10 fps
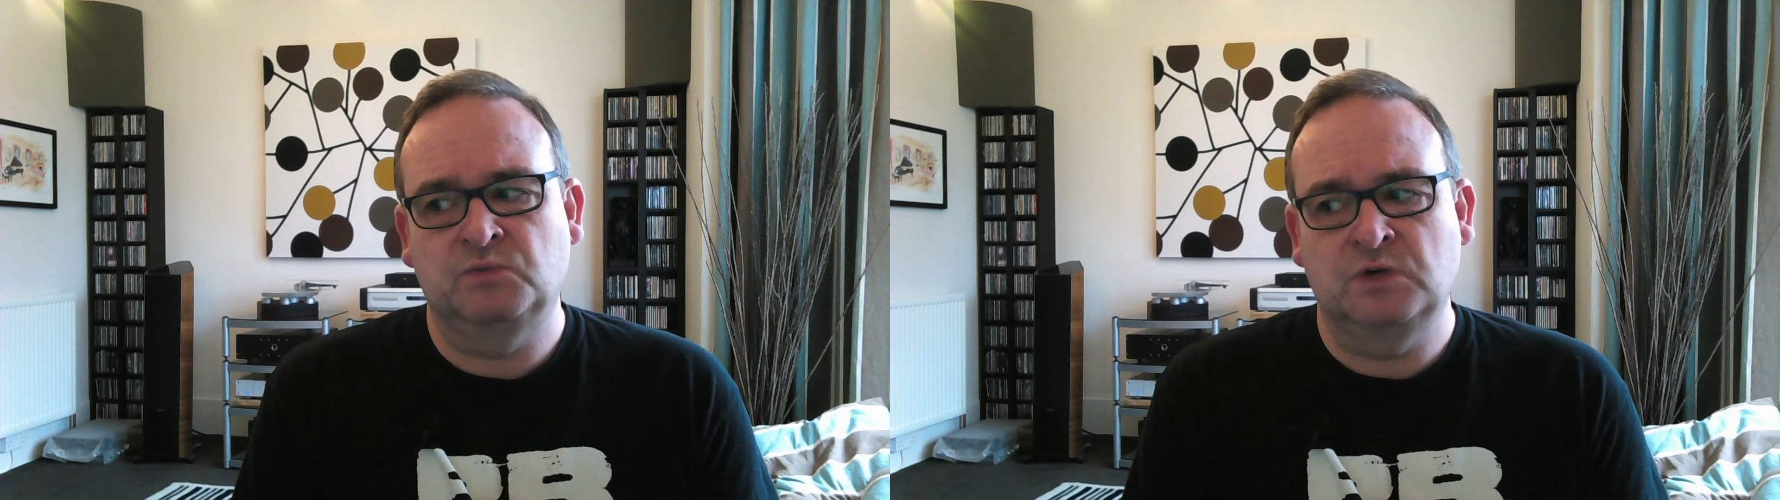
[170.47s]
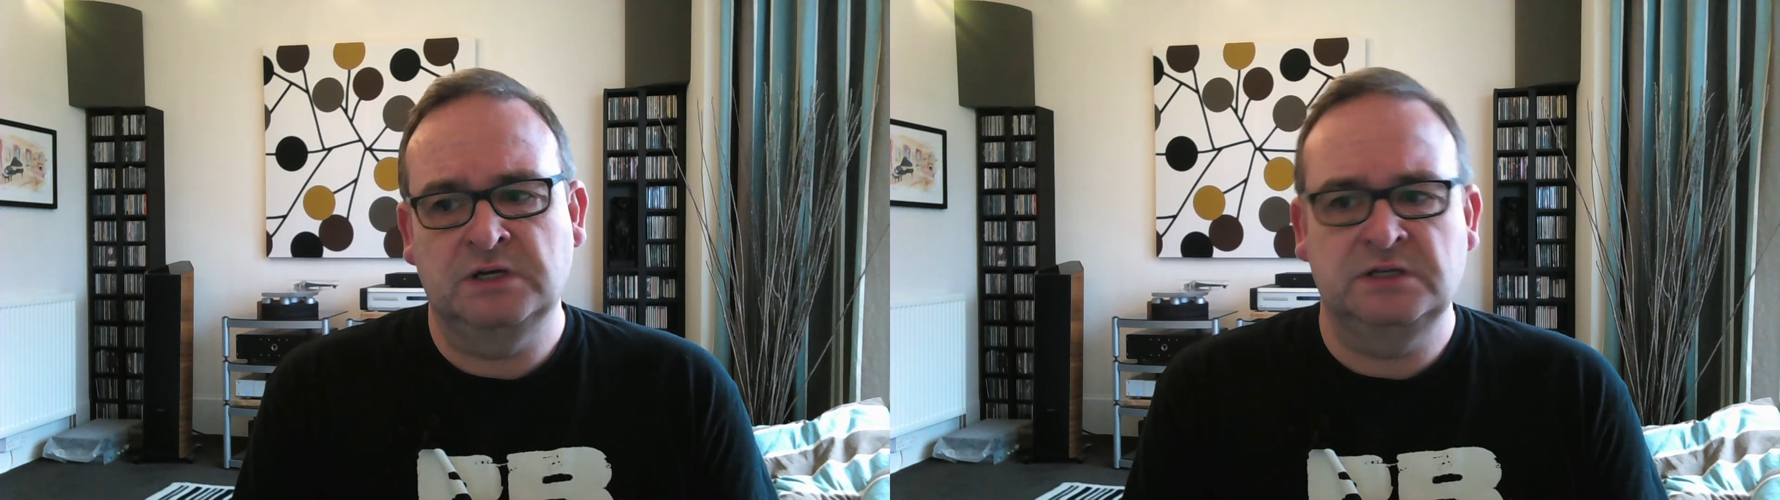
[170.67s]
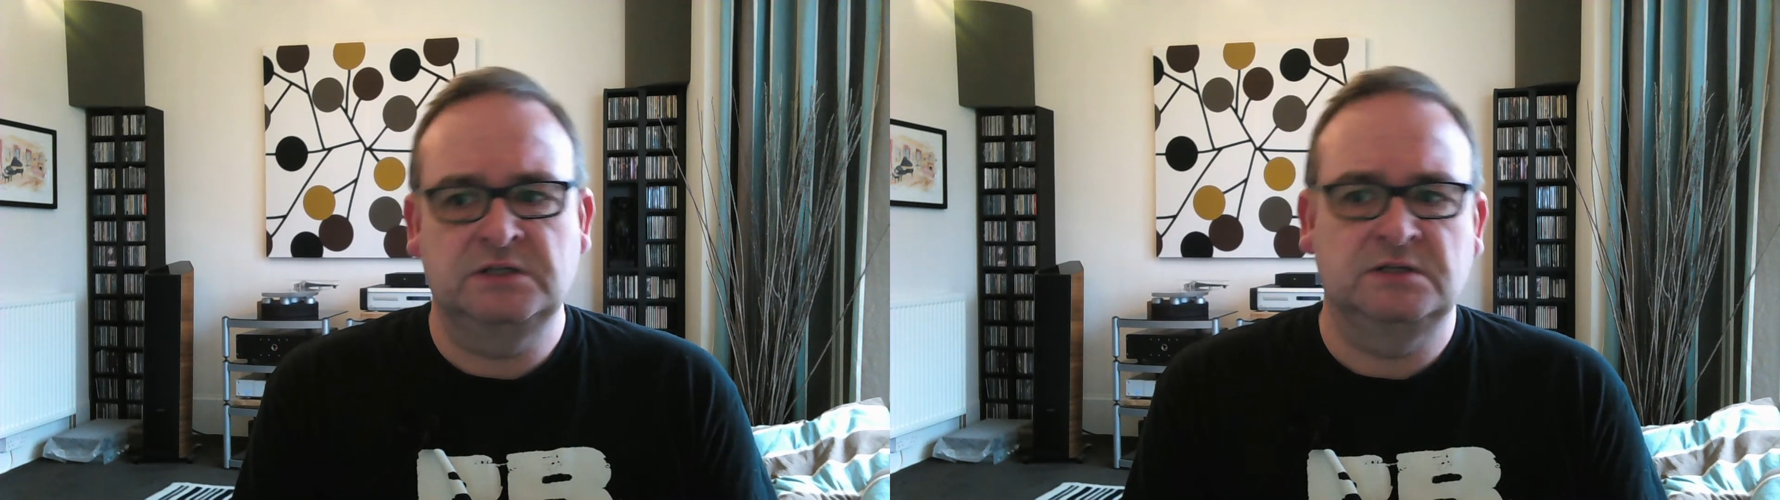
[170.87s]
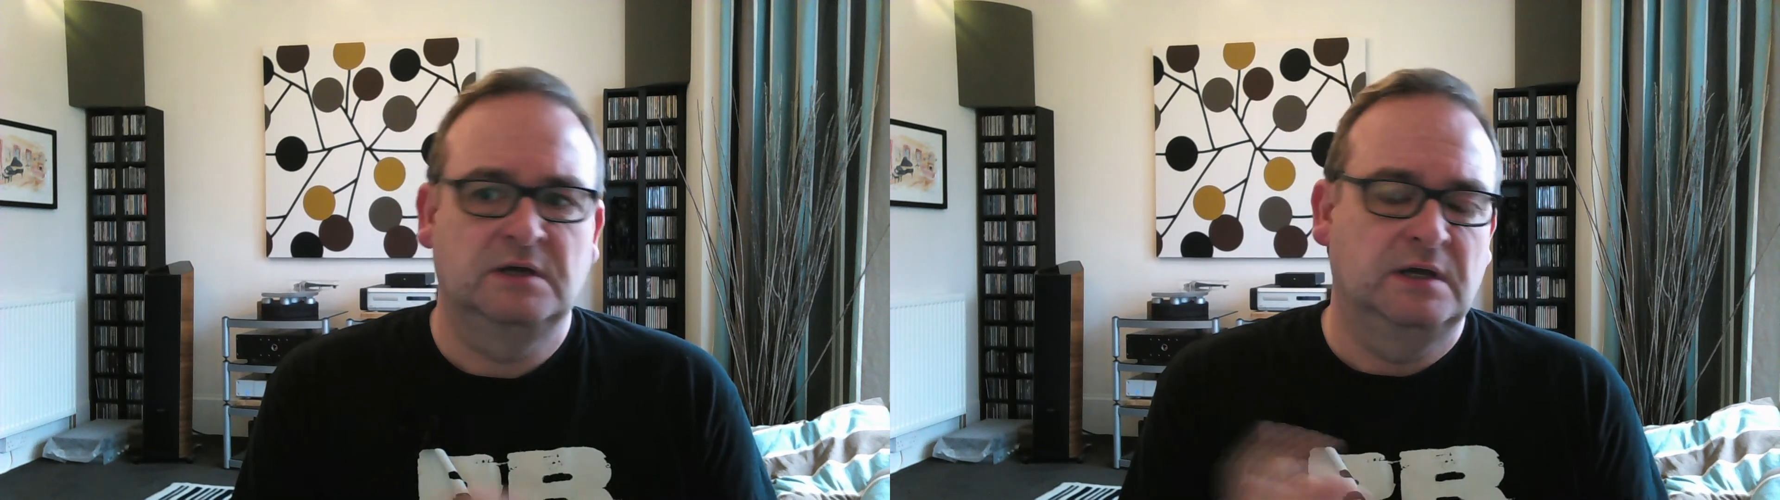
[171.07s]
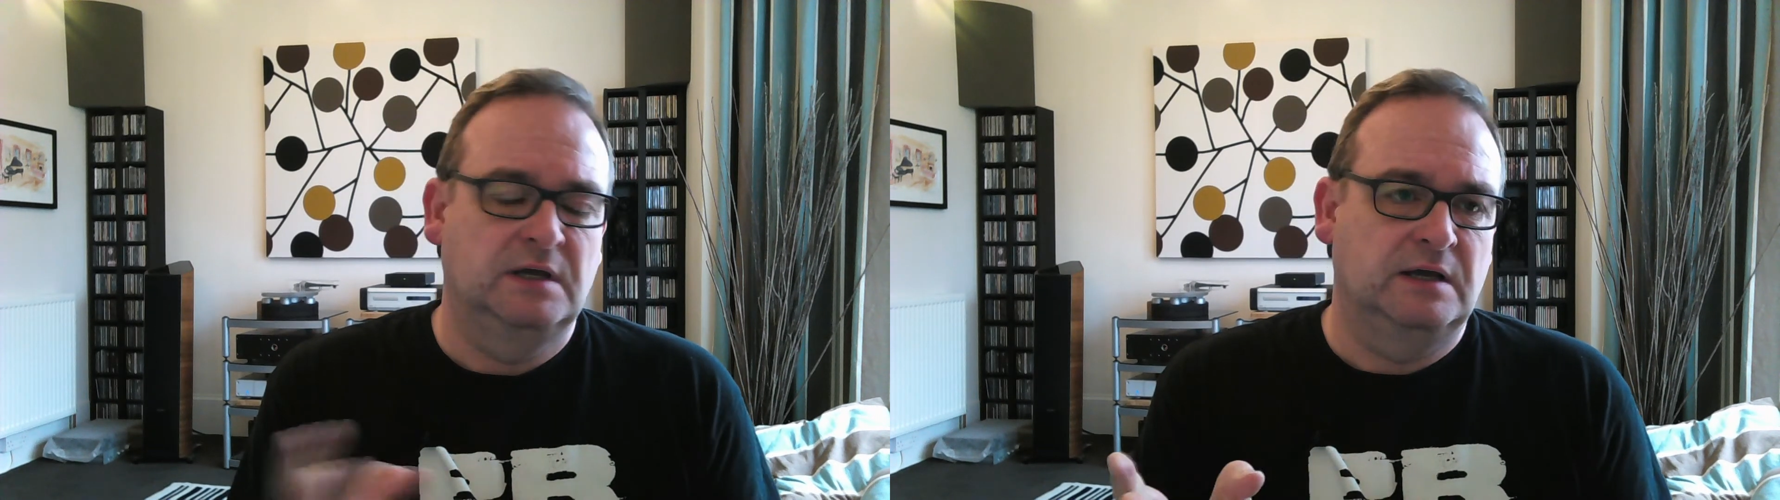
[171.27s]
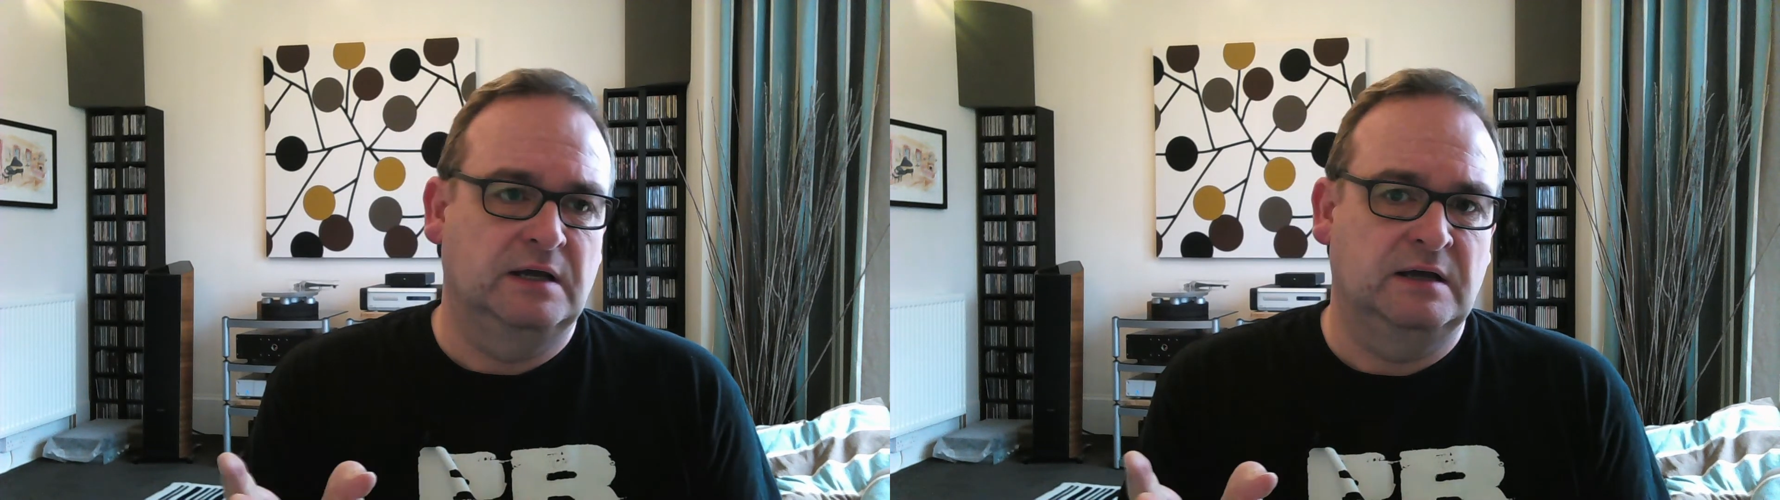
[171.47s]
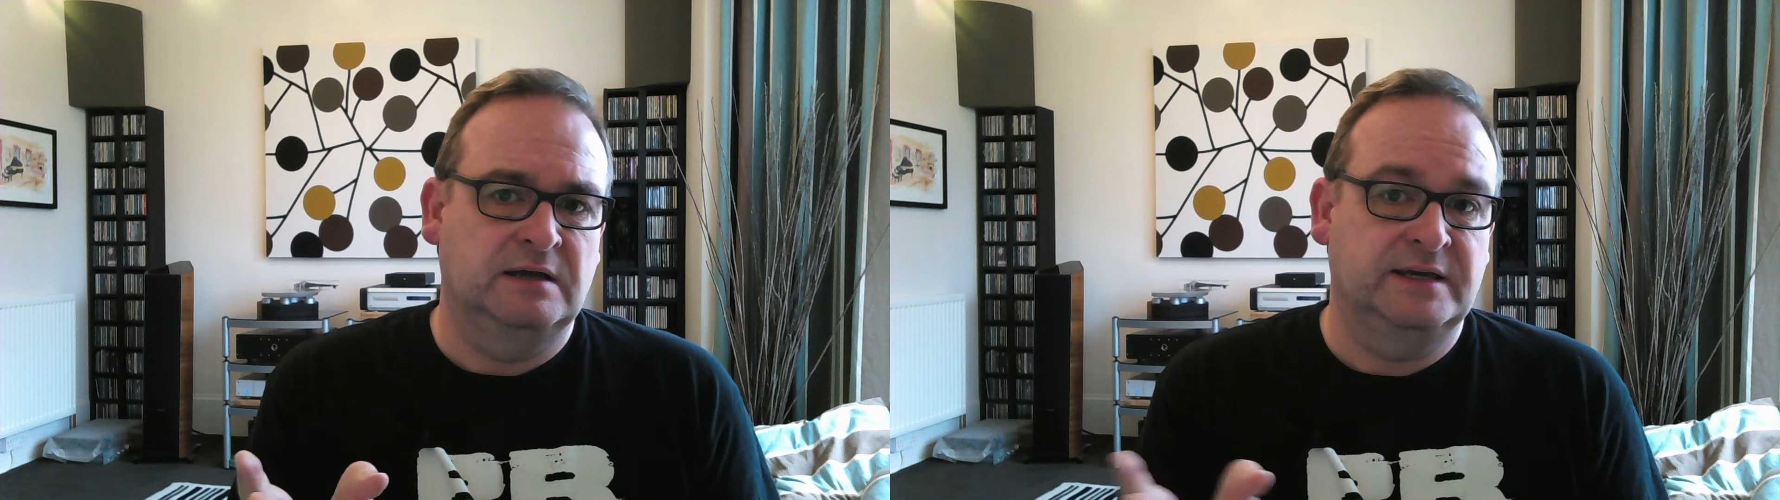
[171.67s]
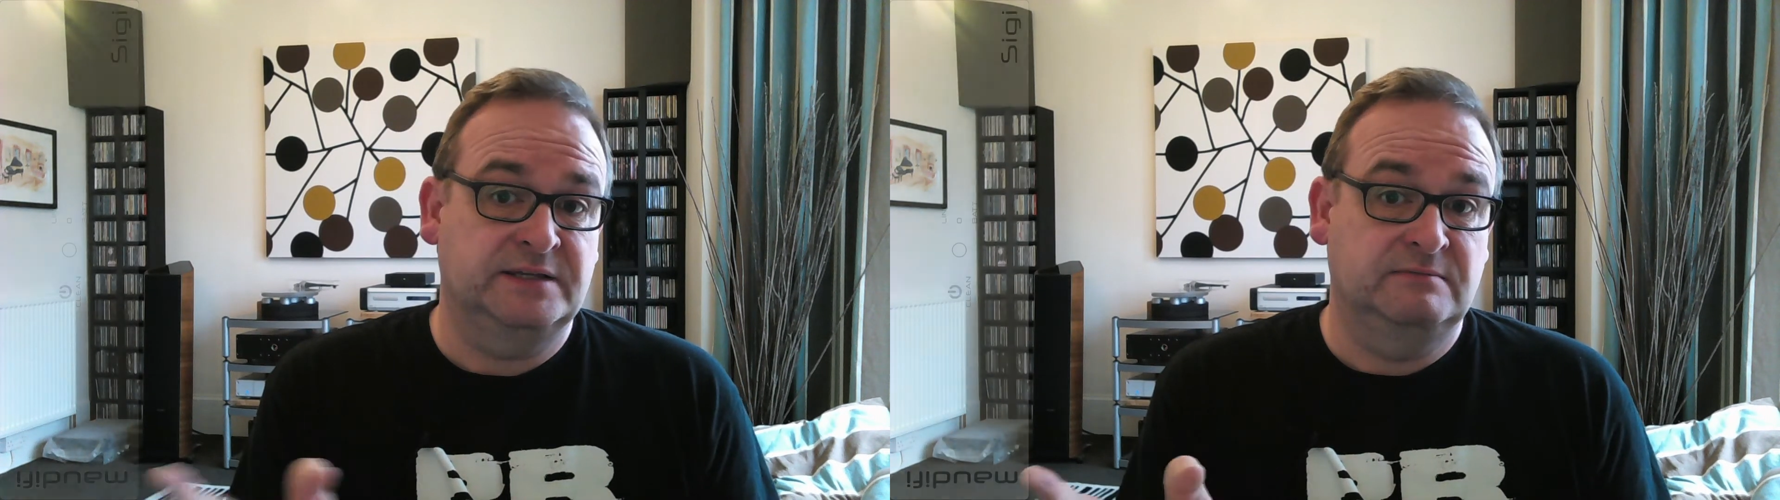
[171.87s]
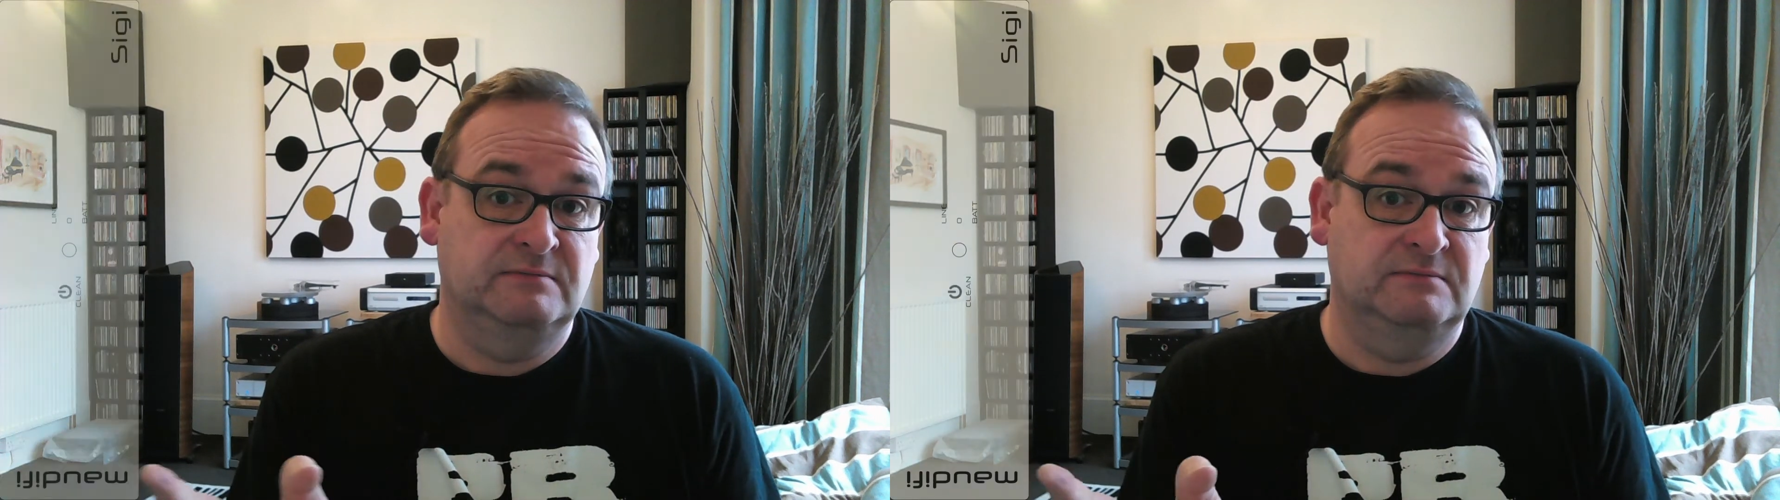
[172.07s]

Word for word: wide, uh, eight,